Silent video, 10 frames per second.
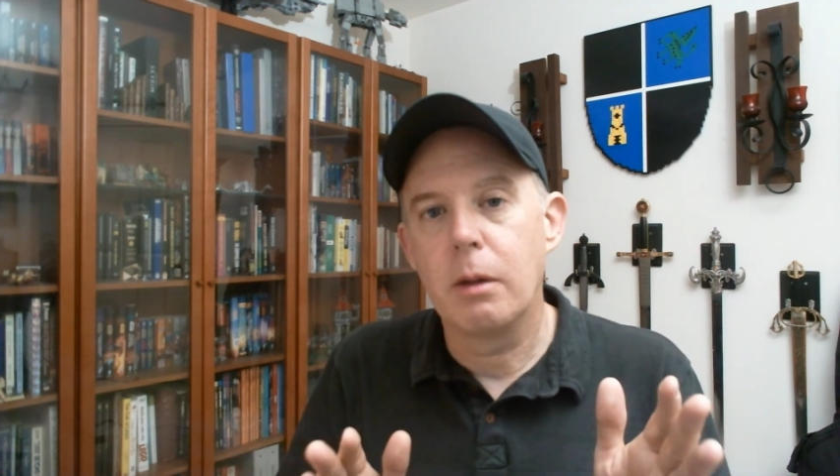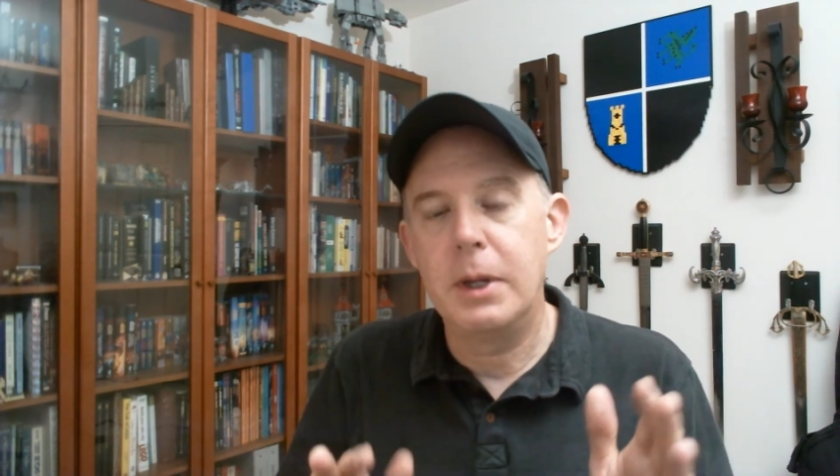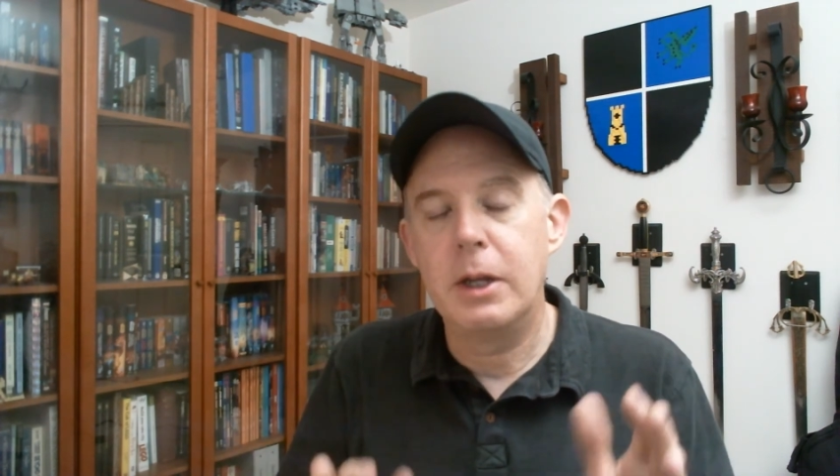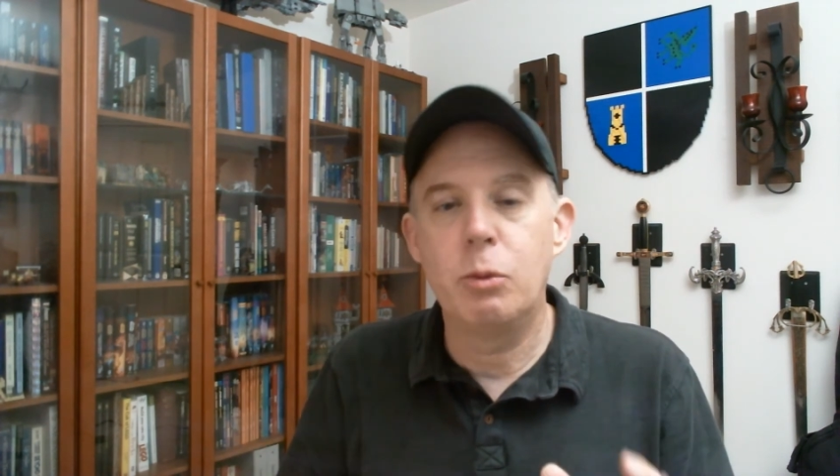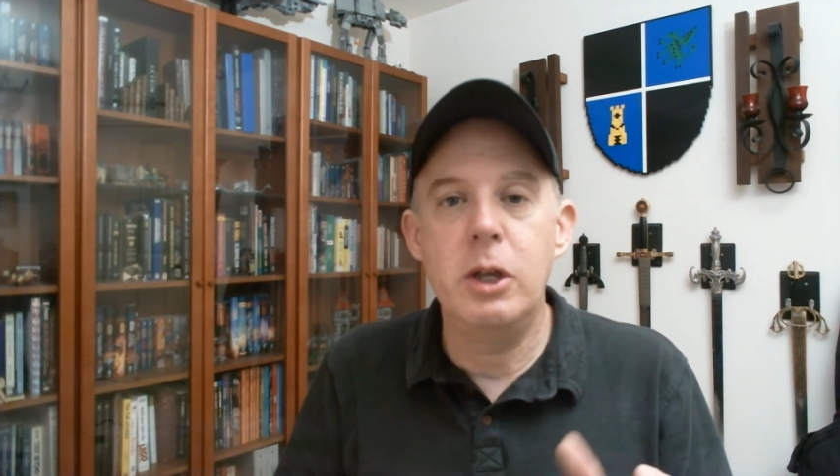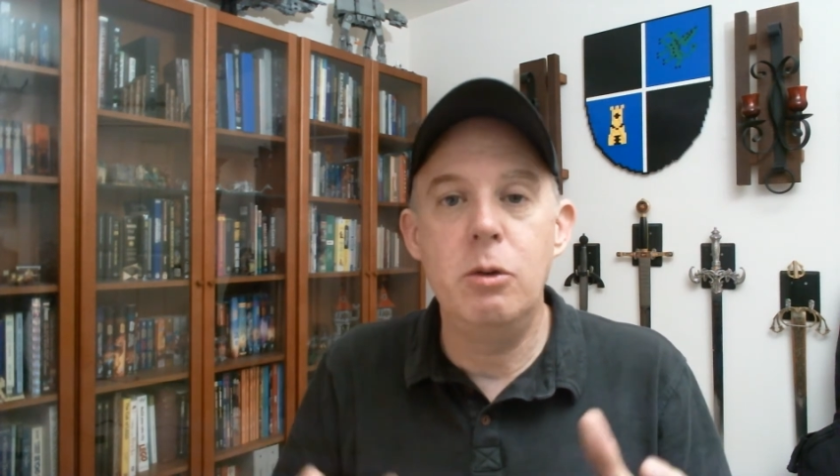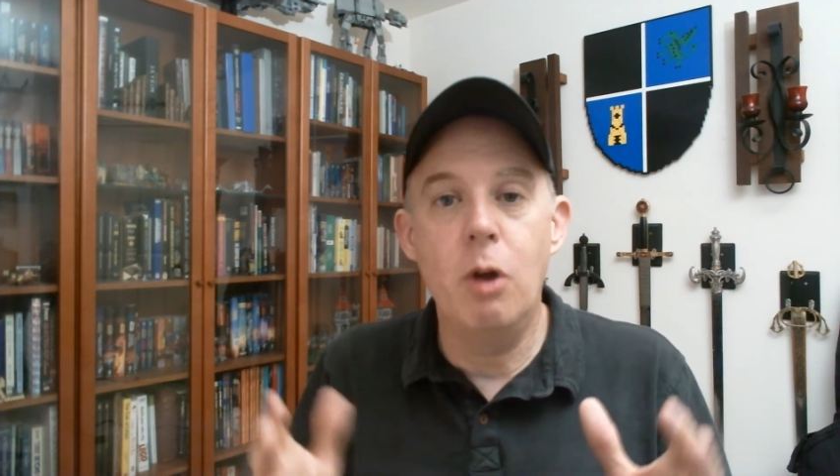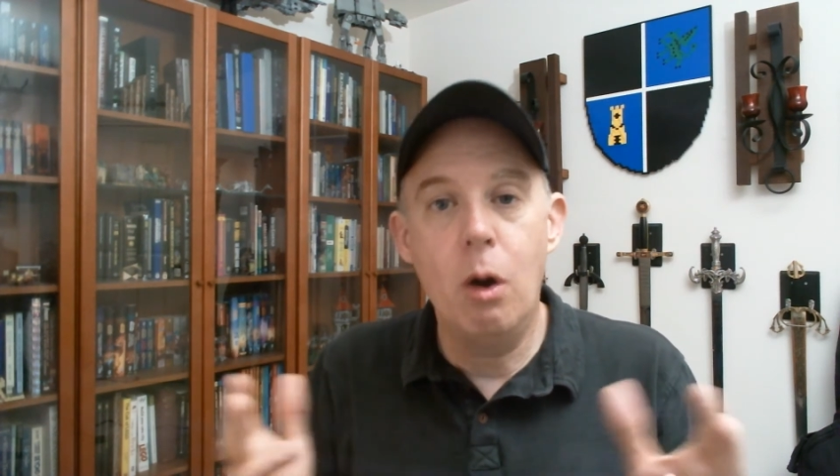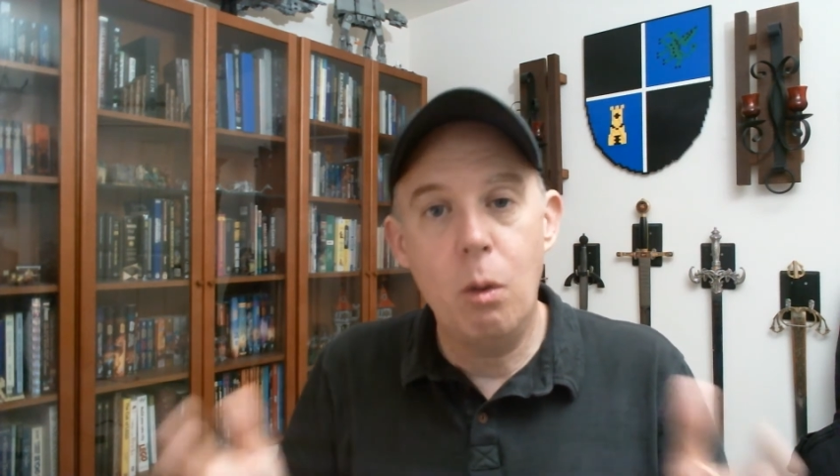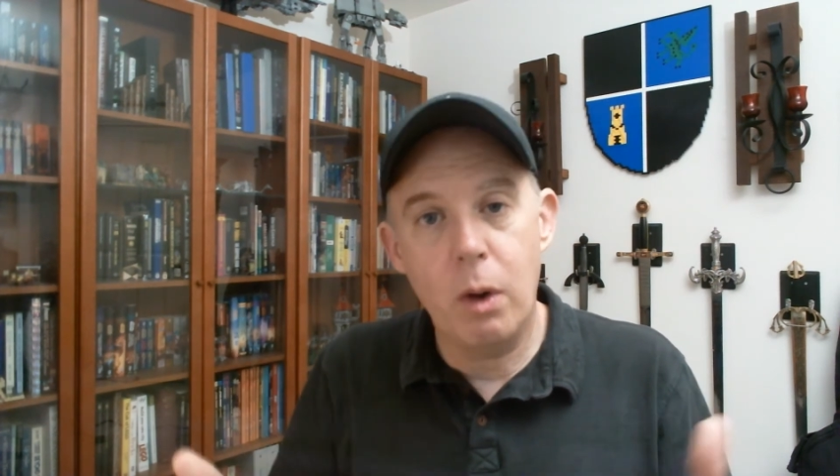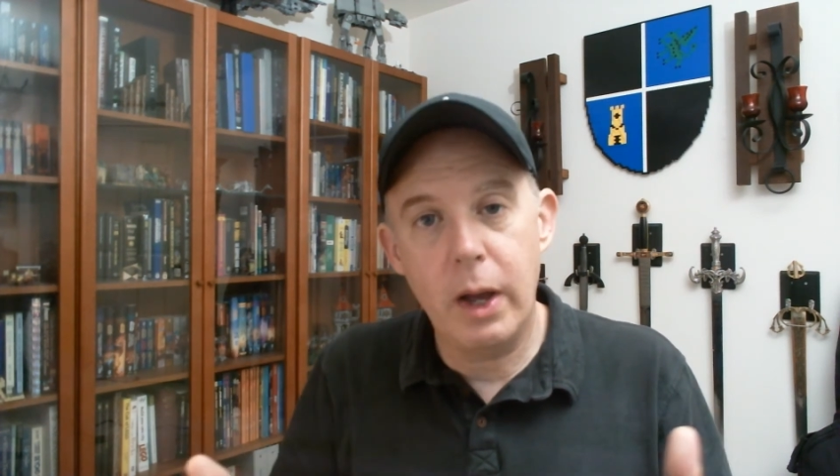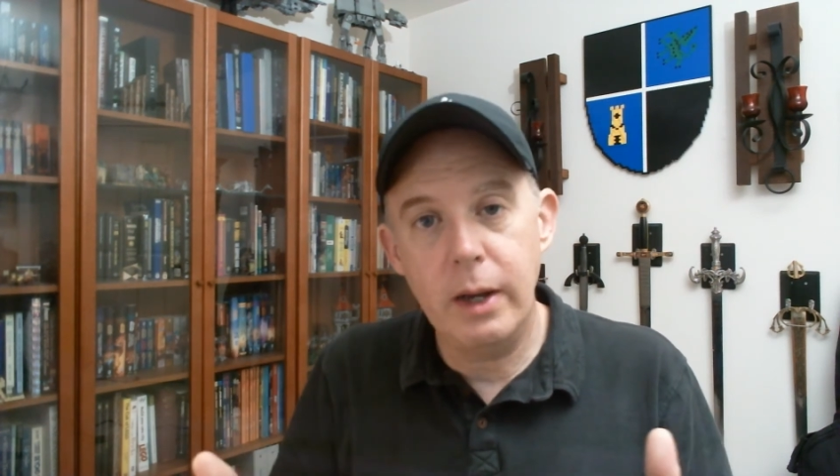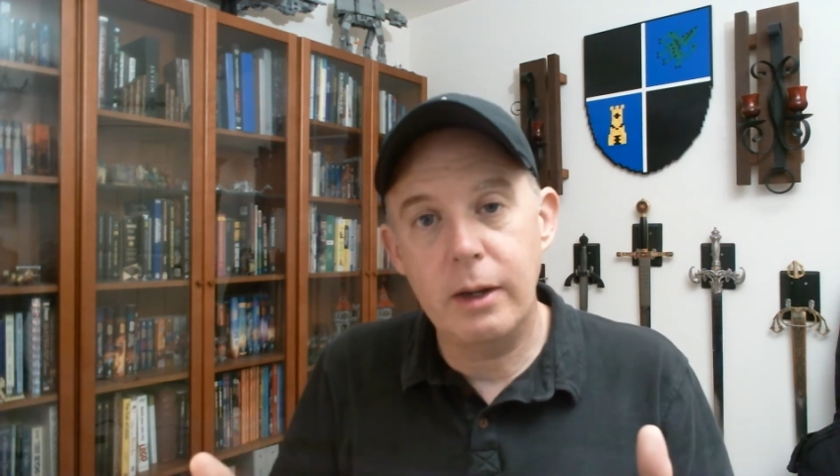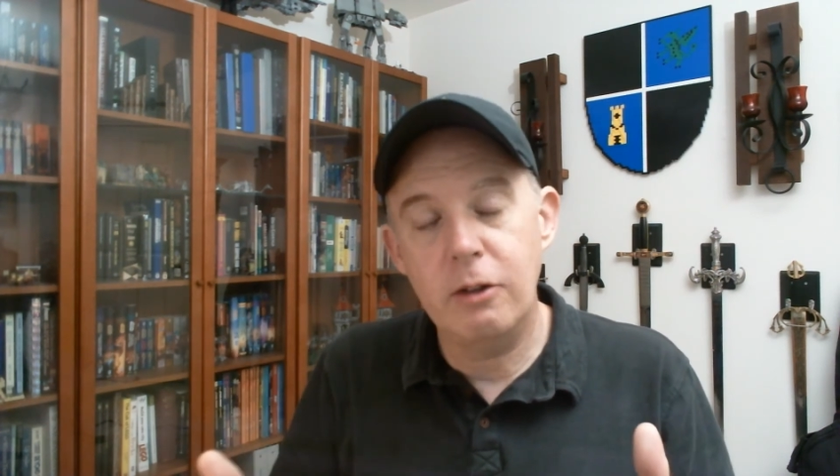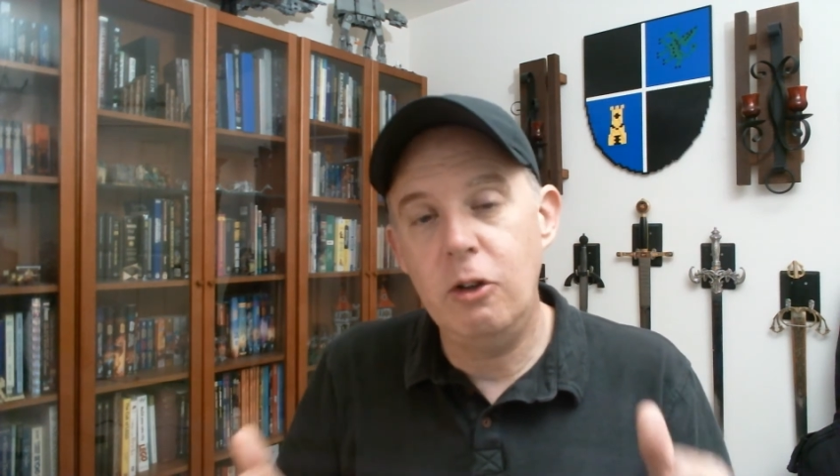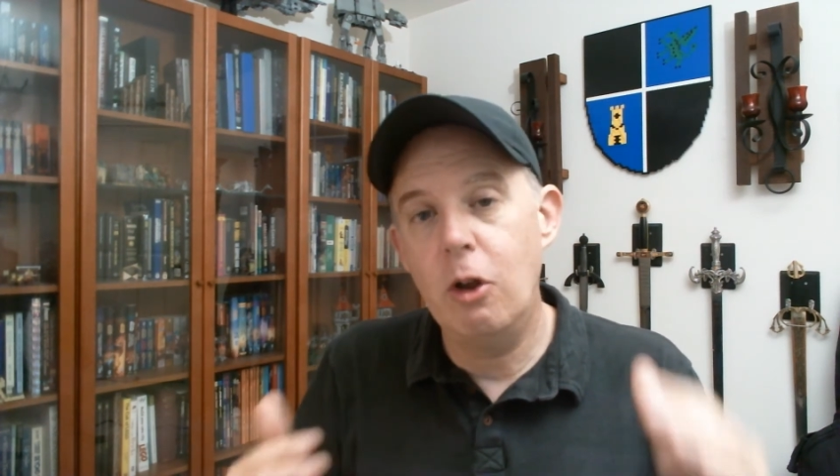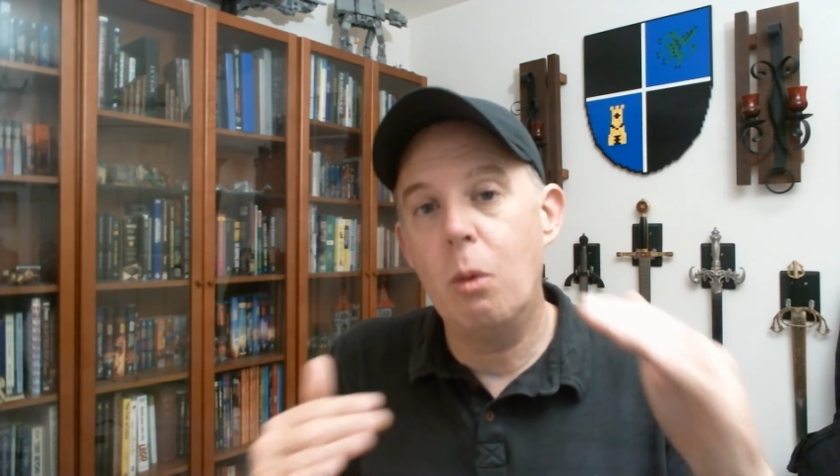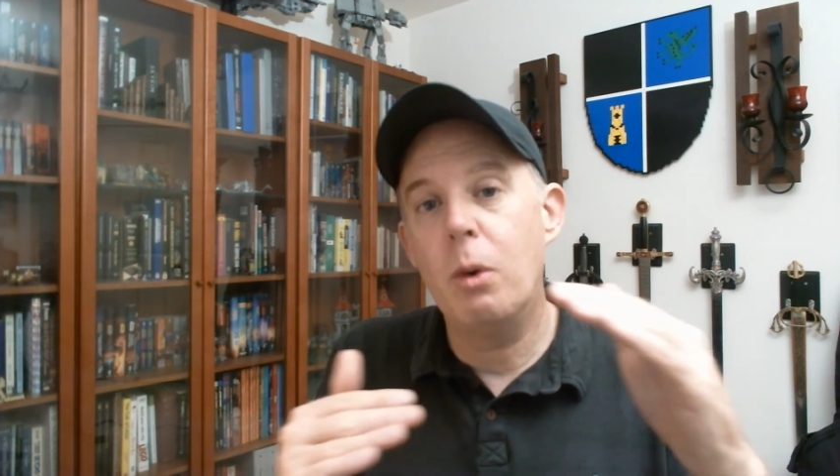Because what you don't want is you don't